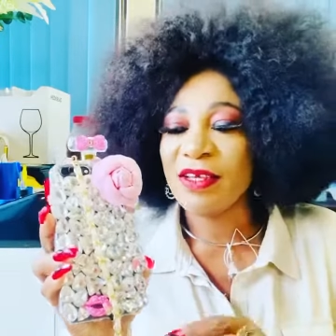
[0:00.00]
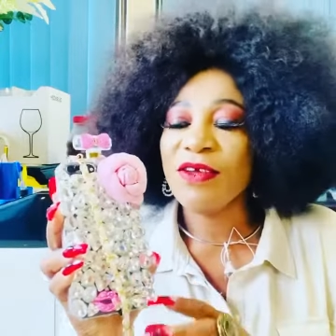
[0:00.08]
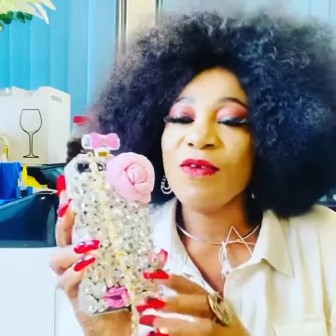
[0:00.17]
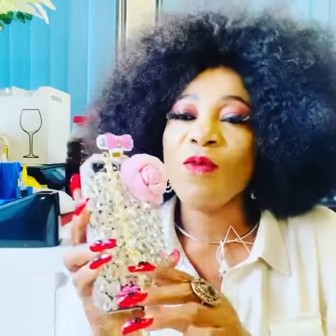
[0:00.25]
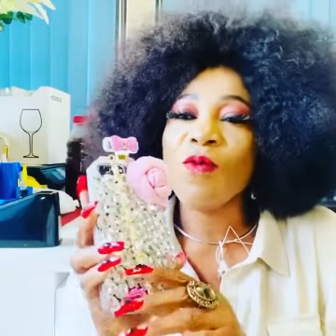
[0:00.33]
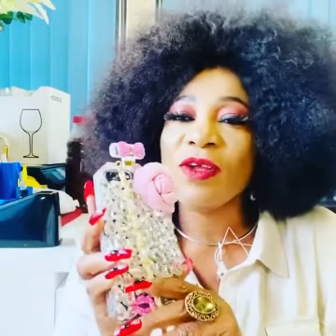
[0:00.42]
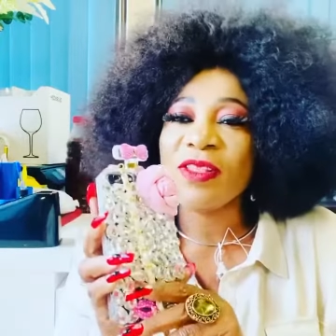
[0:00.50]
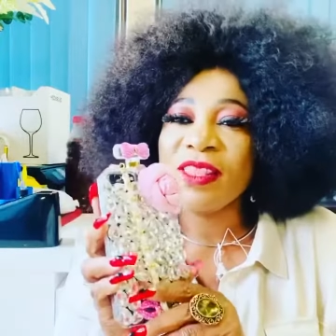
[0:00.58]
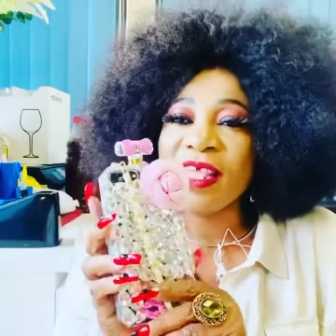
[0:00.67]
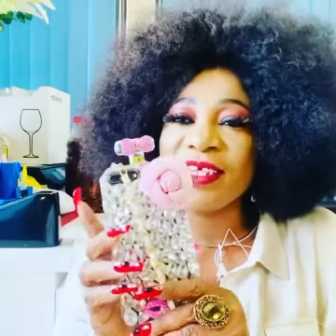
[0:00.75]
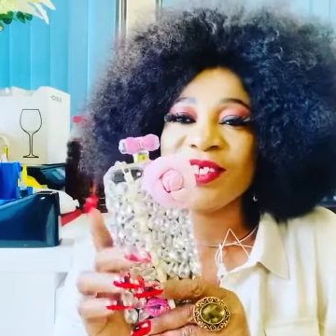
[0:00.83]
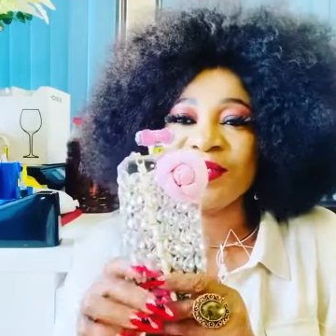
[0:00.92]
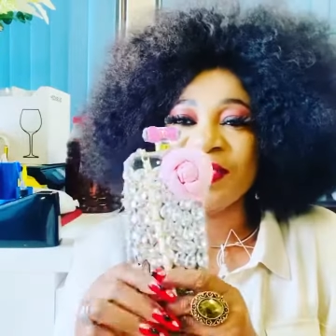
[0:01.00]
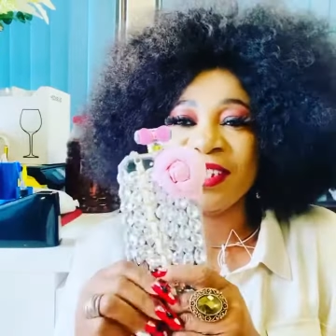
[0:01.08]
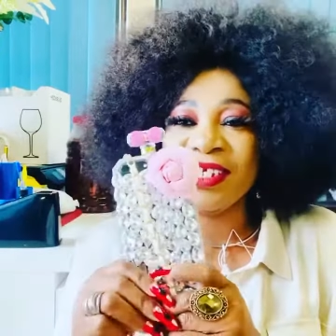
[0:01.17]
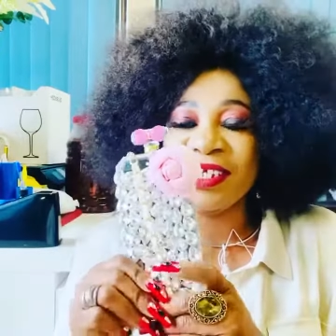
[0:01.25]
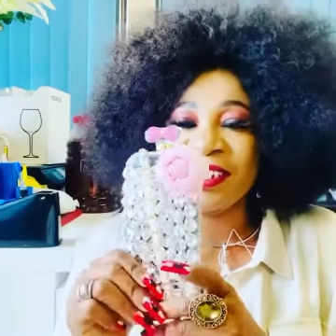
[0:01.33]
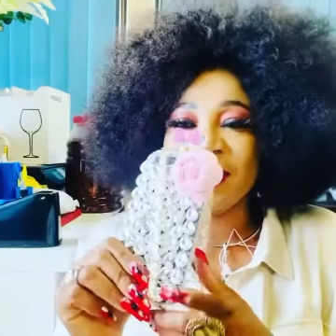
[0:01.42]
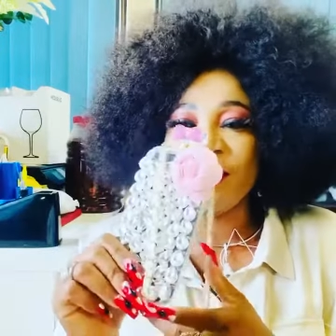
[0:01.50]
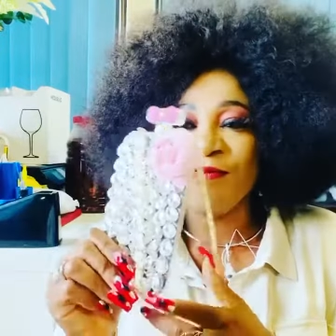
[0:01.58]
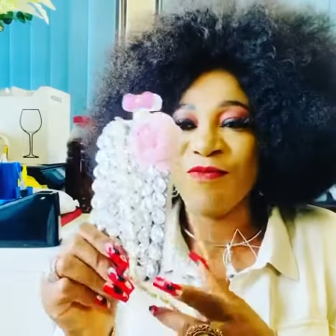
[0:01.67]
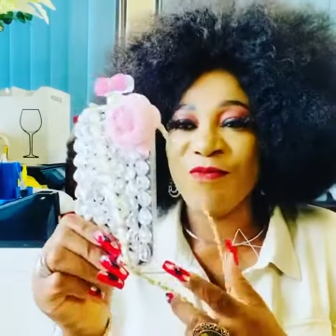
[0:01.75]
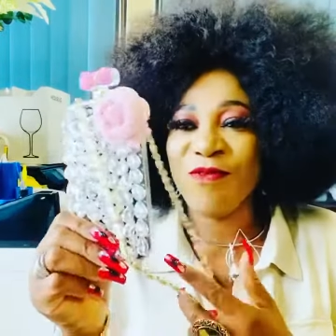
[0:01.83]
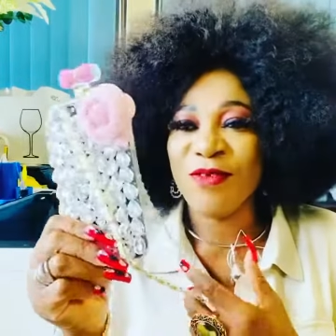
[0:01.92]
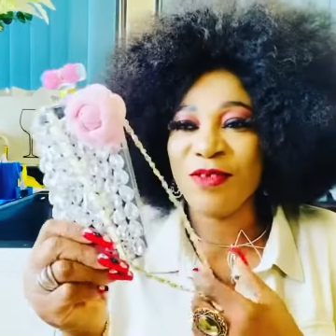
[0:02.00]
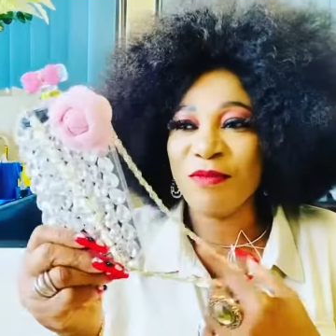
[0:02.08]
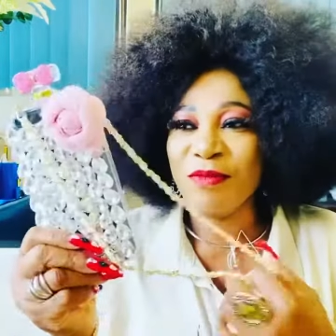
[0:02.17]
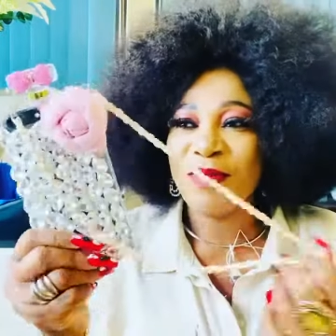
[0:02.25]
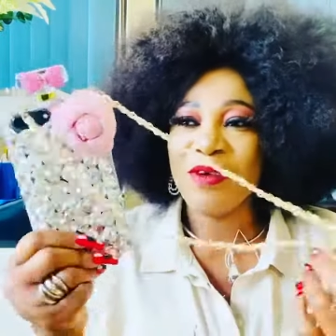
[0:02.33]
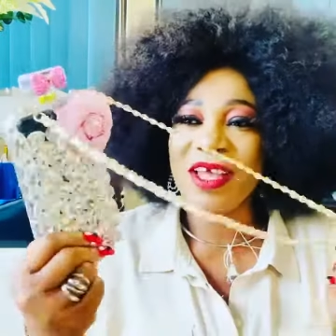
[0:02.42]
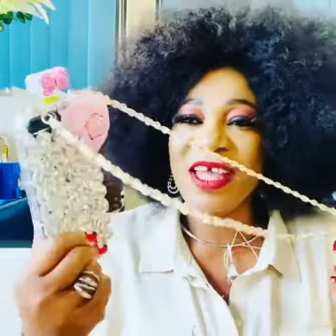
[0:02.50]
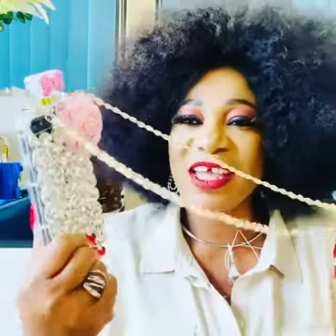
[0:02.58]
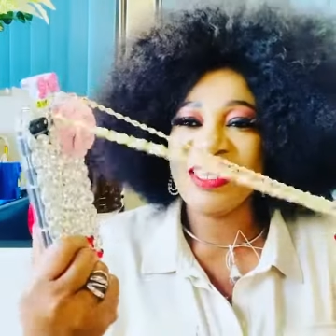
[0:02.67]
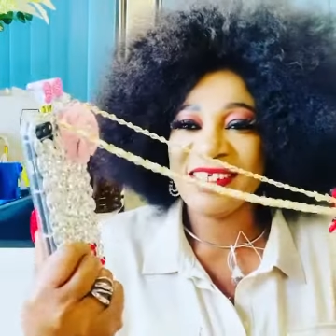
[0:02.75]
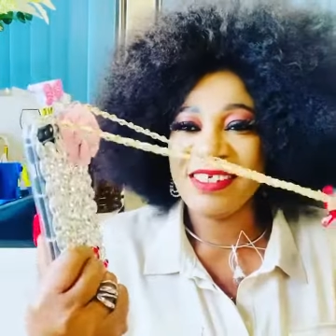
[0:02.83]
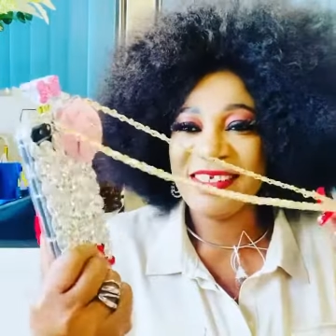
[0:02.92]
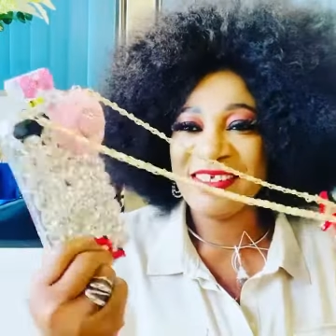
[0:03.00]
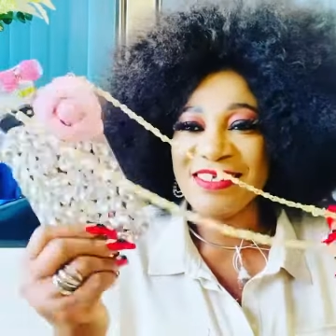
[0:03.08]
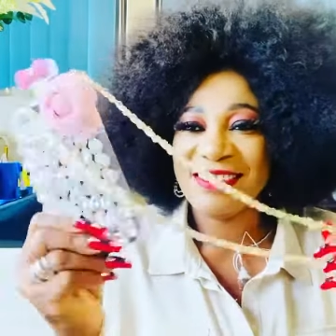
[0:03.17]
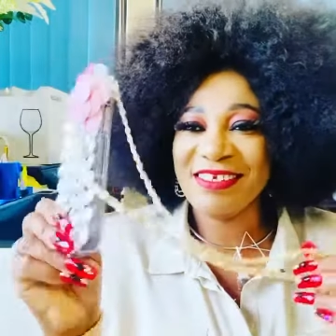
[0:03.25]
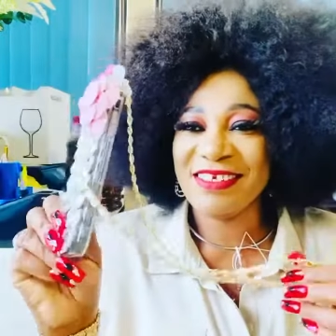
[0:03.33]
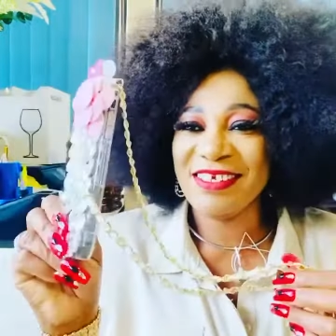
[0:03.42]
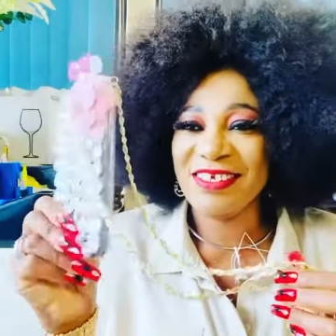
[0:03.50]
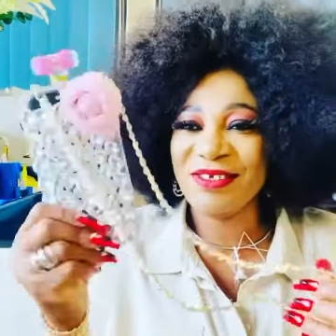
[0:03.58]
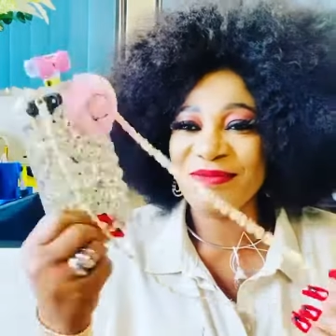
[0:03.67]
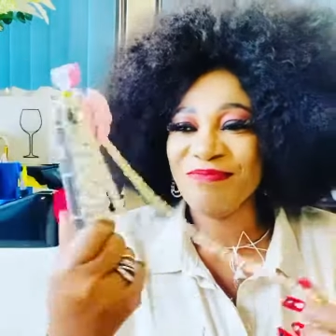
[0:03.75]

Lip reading: What next you need is your phone cases, you know?